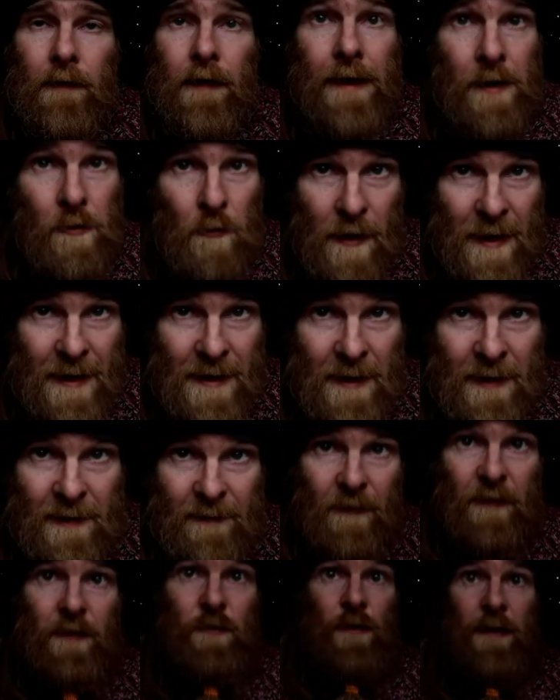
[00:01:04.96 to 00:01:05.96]

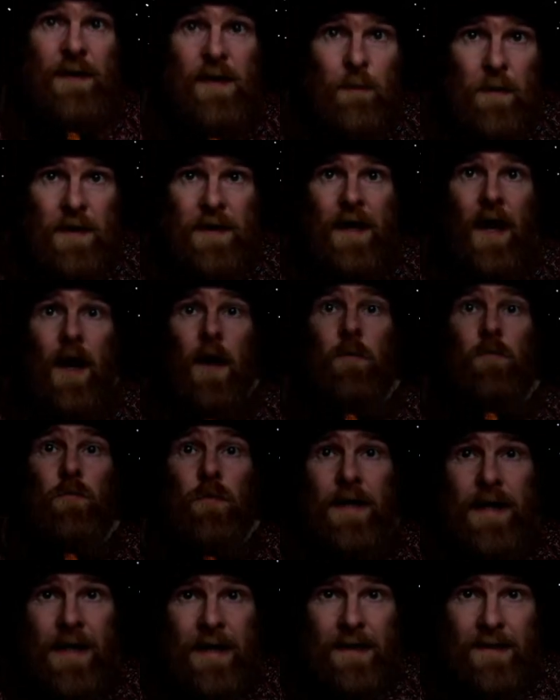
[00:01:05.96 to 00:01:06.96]
Ingredients for this recipe are
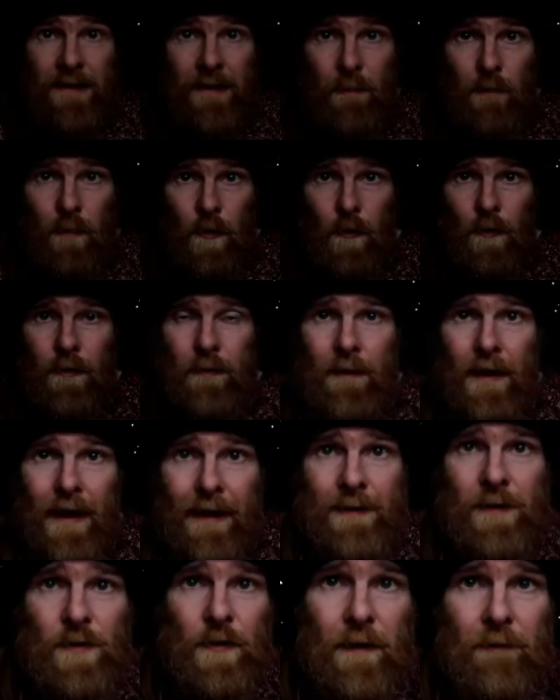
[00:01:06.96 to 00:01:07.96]
really simple
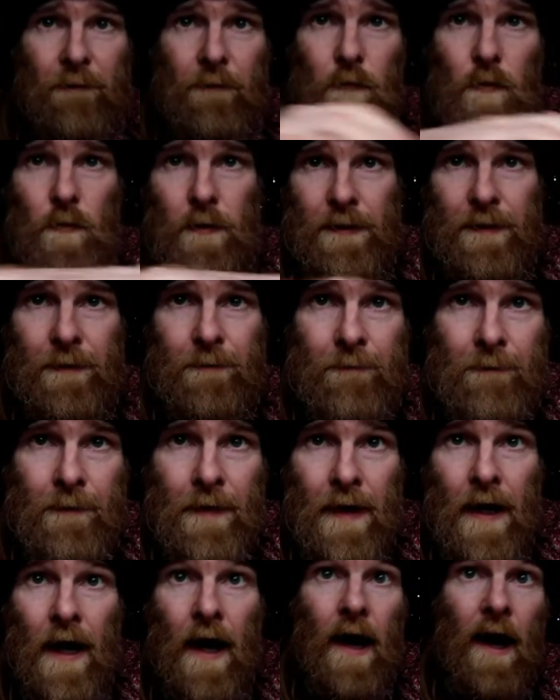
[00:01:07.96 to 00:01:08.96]
and straightforward.
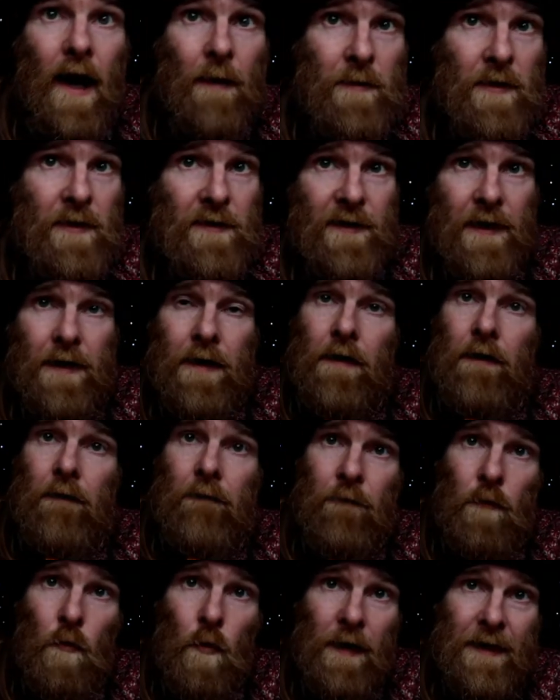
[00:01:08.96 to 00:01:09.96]
I'm using
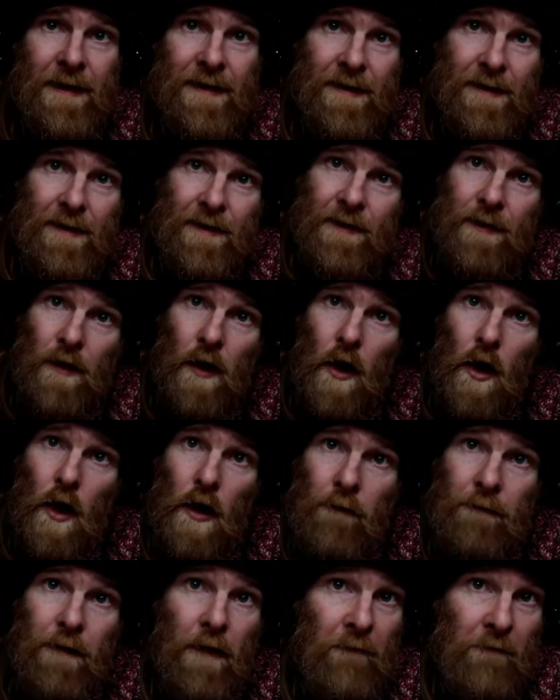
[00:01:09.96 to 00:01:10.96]
4 litres
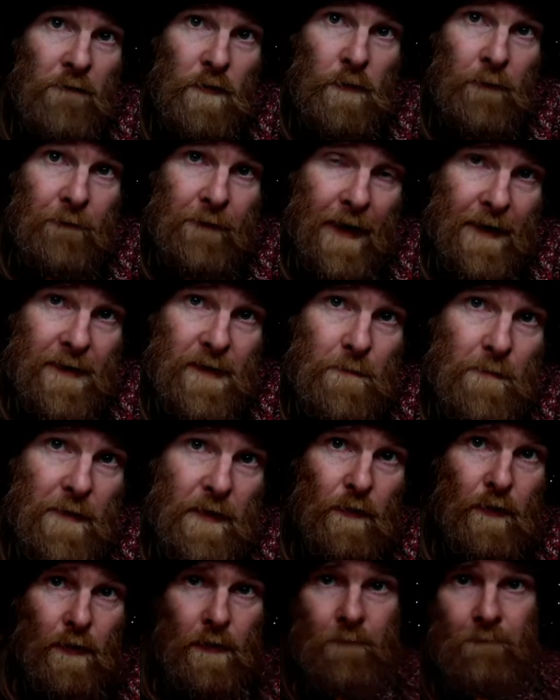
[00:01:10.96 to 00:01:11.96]
of full fat
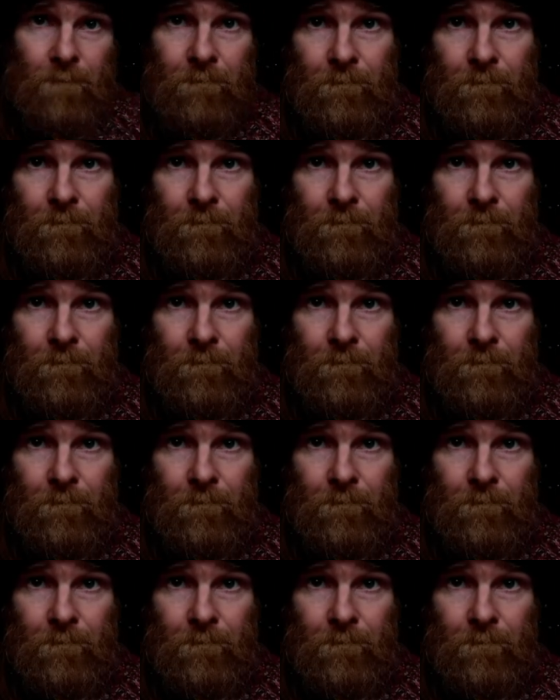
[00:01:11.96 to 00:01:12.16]
milk,